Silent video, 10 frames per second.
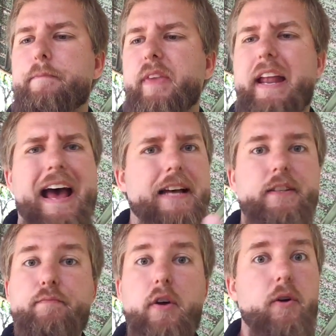It has
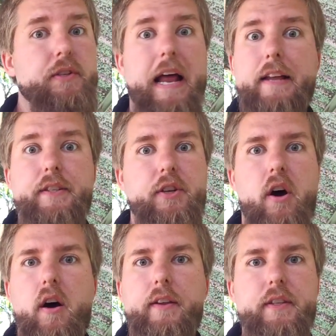its pros, it has its
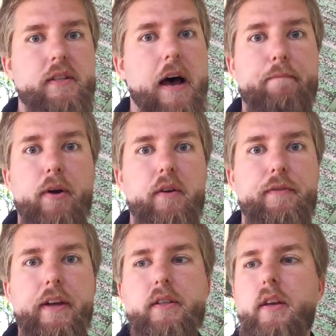cons. It's not
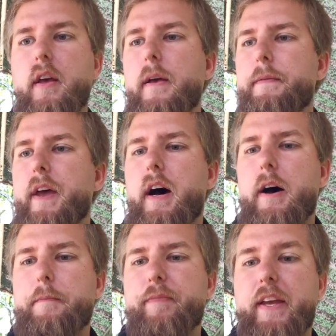perfect.
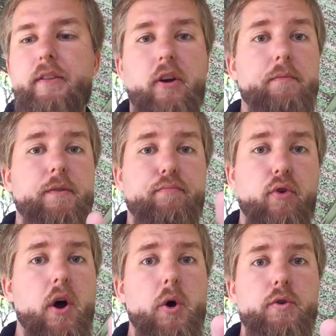In terms of
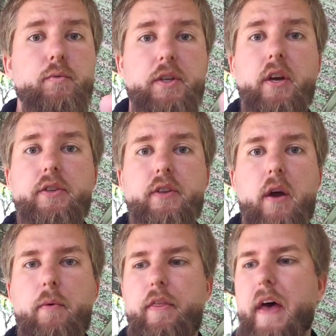pros, which I'll
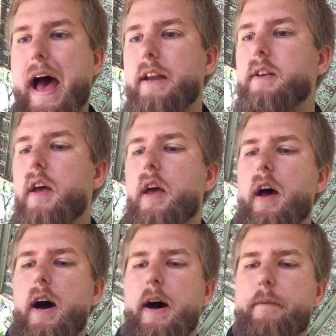start with that,
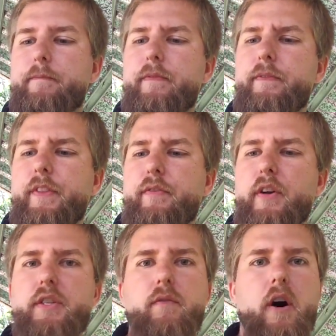
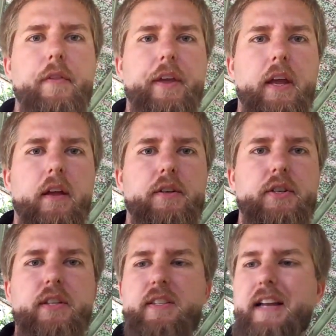first of all,
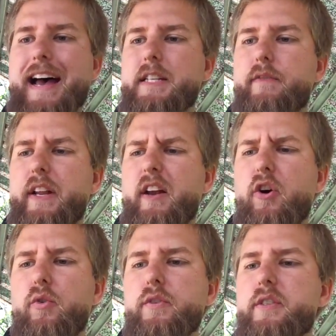just the size of it. It
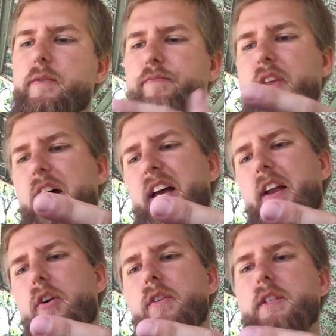holds
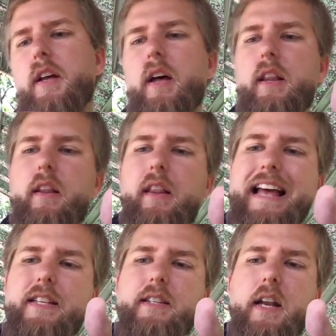a
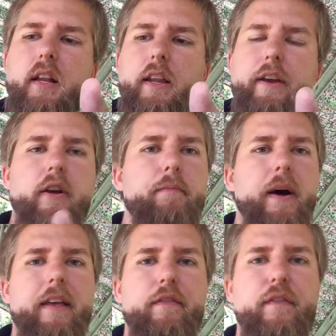less than a liter,
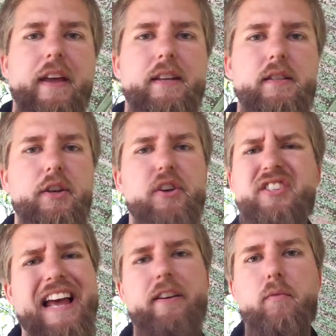but if it's your
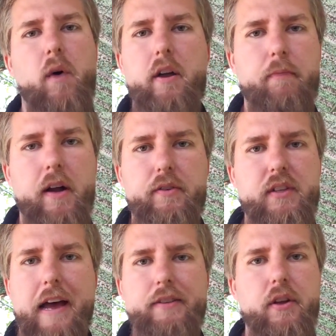standard water bottle
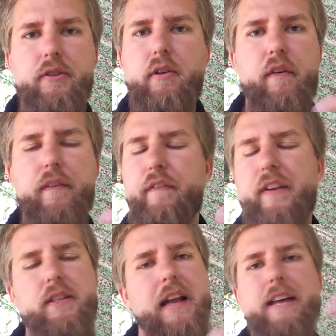size, so it
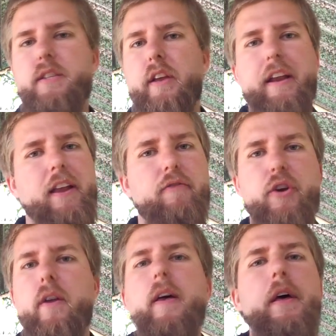fits nicely in any of your